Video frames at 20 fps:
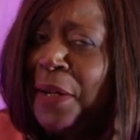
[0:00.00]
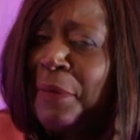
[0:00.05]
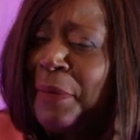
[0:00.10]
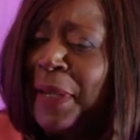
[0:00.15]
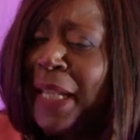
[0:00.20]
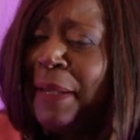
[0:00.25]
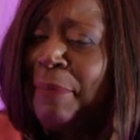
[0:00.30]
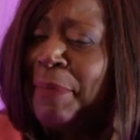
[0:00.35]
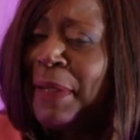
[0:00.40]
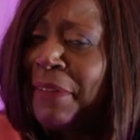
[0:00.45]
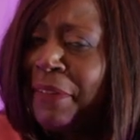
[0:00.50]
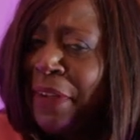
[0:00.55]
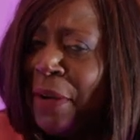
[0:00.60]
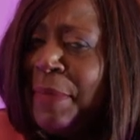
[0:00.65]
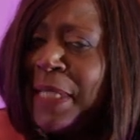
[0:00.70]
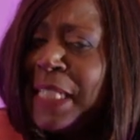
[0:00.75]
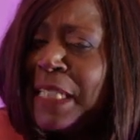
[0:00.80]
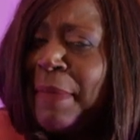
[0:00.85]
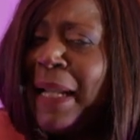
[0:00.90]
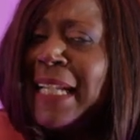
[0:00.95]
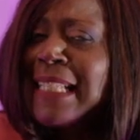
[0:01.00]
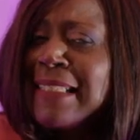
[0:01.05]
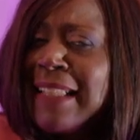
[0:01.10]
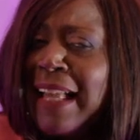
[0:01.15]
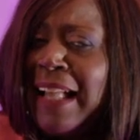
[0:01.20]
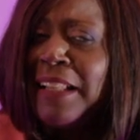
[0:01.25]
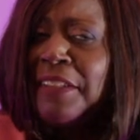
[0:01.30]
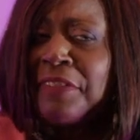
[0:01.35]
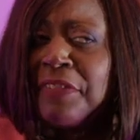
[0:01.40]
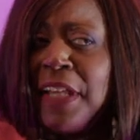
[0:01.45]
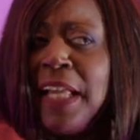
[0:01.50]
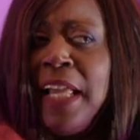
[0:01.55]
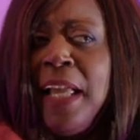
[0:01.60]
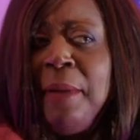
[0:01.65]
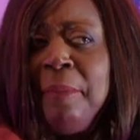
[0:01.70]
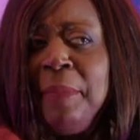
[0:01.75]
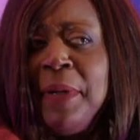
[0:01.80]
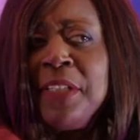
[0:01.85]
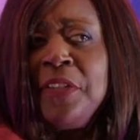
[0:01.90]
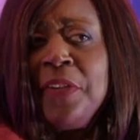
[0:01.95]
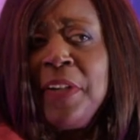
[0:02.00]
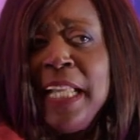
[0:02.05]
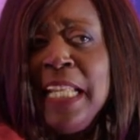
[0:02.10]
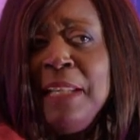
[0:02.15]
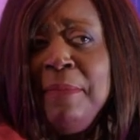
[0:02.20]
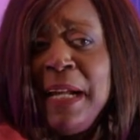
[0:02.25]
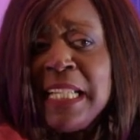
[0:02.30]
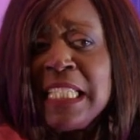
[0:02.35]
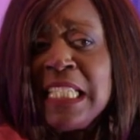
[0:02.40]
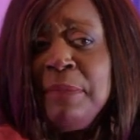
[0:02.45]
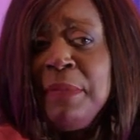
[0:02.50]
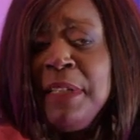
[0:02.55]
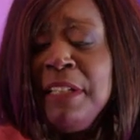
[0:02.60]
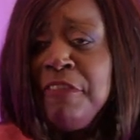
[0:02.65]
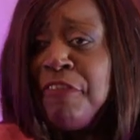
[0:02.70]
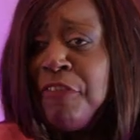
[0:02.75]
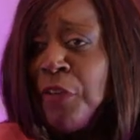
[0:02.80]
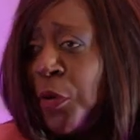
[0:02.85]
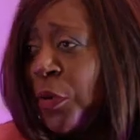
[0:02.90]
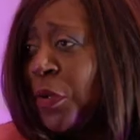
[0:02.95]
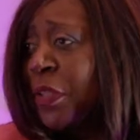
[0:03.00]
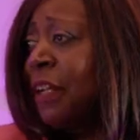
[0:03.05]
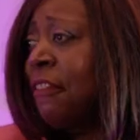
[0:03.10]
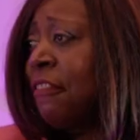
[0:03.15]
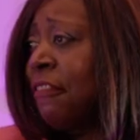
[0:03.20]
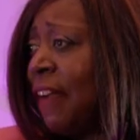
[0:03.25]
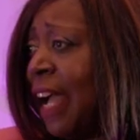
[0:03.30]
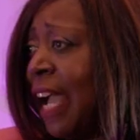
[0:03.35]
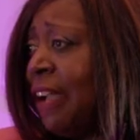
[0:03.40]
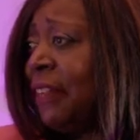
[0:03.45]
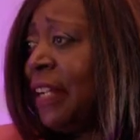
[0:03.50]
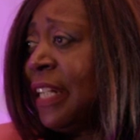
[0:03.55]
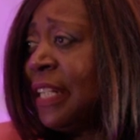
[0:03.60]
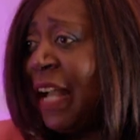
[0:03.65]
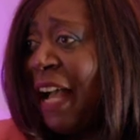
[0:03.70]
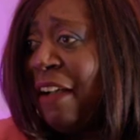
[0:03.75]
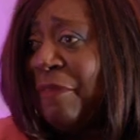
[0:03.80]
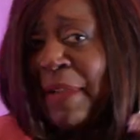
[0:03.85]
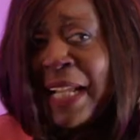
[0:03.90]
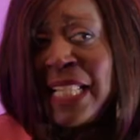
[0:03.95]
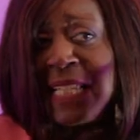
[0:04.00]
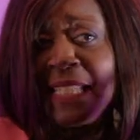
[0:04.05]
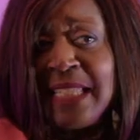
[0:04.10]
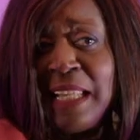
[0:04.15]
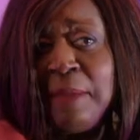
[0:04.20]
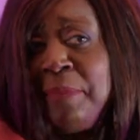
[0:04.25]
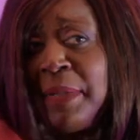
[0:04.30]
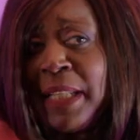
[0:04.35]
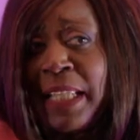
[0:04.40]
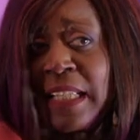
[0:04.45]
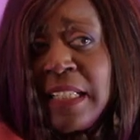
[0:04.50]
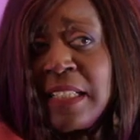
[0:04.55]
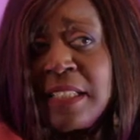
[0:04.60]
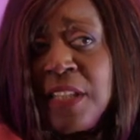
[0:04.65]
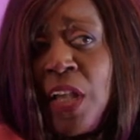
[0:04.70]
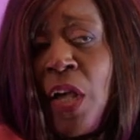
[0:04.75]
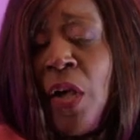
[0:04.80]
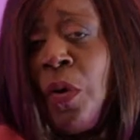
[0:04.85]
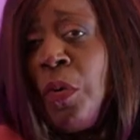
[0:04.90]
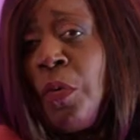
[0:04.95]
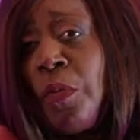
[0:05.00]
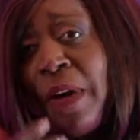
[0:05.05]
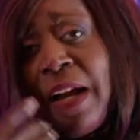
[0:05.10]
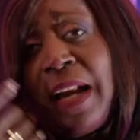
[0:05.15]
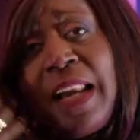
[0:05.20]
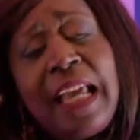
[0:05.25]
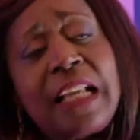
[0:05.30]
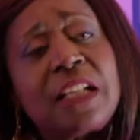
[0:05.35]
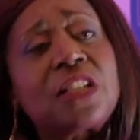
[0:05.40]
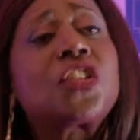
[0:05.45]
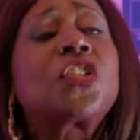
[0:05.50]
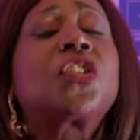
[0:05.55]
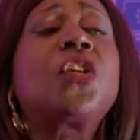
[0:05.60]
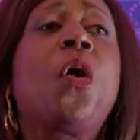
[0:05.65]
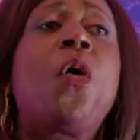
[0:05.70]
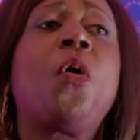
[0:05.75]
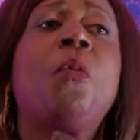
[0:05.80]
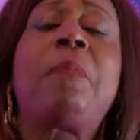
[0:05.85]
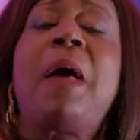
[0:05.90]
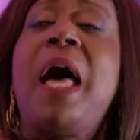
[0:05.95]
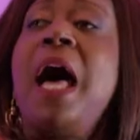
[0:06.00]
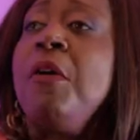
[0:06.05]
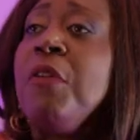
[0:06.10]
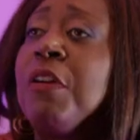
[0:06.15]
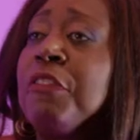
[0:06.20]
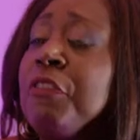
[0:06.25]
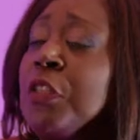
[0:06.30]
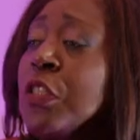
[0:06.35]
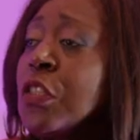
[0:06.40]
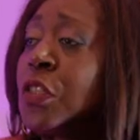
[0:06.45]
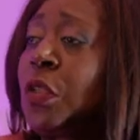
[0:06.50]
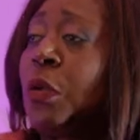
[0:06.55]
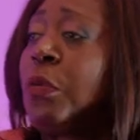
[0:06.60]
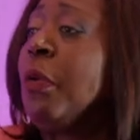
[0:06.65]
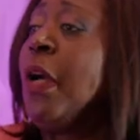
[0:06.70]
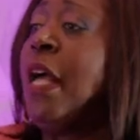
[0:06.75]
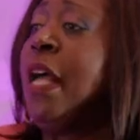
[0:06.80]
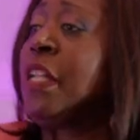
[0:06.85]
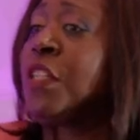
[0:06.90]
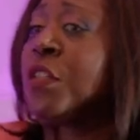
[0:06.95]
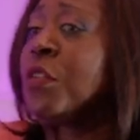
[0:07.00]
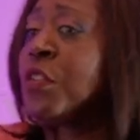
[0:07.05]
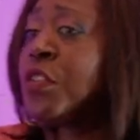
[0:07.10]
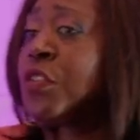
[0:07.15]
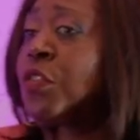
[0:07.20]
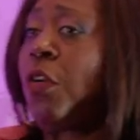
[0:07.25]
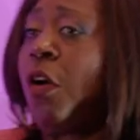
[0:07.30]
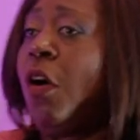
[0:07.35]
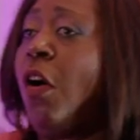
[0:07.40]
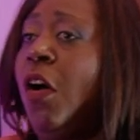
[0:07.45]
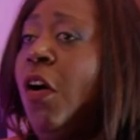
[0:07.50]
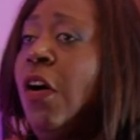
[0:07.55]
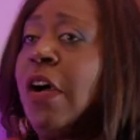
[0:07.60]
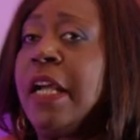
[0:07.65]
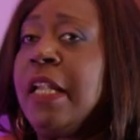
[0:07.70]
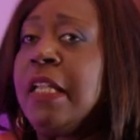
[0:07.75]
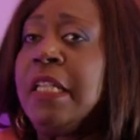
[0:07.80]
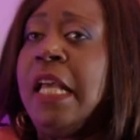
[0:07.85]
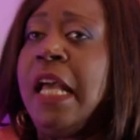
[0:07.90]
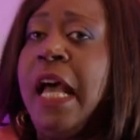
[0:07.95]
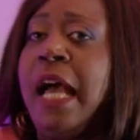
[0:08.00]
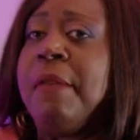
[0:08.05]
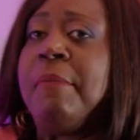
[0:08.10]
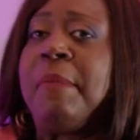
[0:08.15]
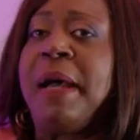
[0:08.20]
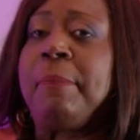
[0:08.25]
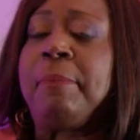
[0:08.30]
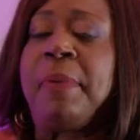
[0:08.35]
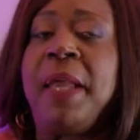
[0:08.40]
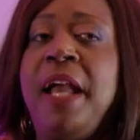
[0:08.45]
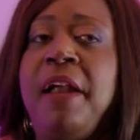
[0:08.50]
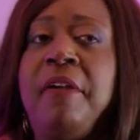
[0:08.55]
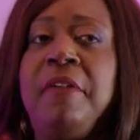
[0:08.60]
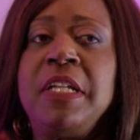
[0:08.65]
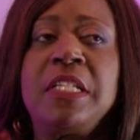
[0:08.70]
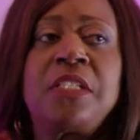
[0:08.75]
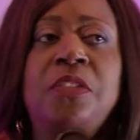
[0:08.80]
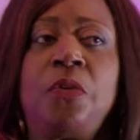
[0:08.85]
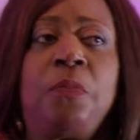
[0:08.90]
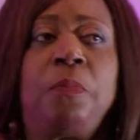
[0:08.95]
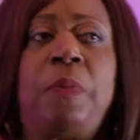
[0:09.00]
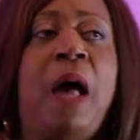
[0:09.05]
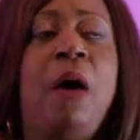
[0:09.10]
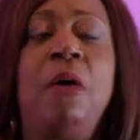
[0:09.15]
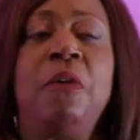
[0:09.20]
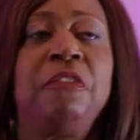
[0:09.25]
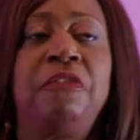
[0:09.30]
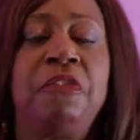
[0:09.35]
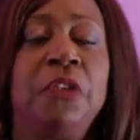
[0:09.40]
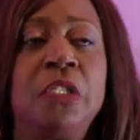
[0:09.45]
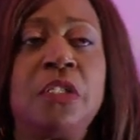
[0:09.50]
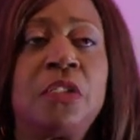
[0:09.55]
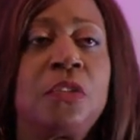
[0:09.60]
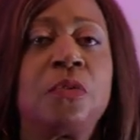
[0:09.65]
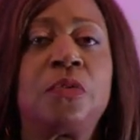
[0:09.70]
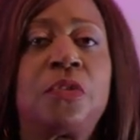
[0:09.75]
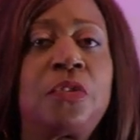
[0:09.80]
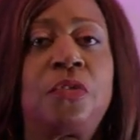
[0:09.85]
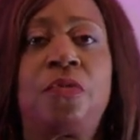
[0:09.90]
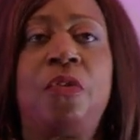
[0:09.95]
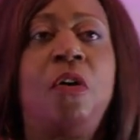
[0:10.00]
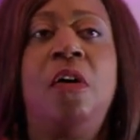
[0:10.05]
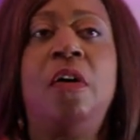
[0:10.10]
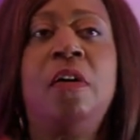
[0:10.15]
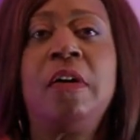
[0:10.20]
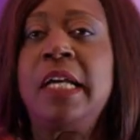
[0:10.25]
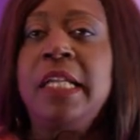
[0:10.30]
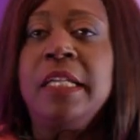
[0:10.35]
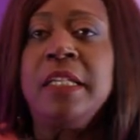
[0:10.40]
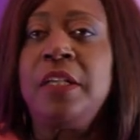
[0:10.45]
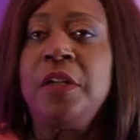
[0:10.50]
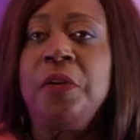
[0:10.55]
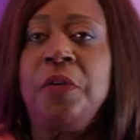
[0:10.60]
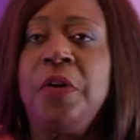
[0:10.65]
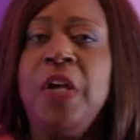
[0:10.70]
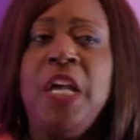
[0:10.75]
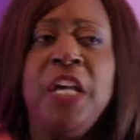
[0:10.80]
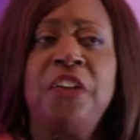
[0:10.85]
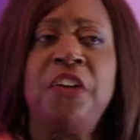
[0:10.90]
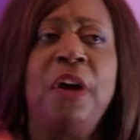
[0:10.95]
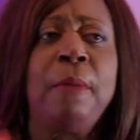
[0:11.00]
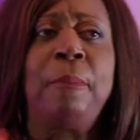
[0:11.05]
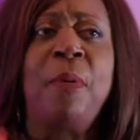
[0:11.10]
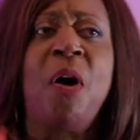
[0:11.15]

way. But I've come into myself. But you can imagine being fourth of five, and you have my siblings who are, like, so powerful, so strong, and my parents so powerful and so strong. And, you know, you're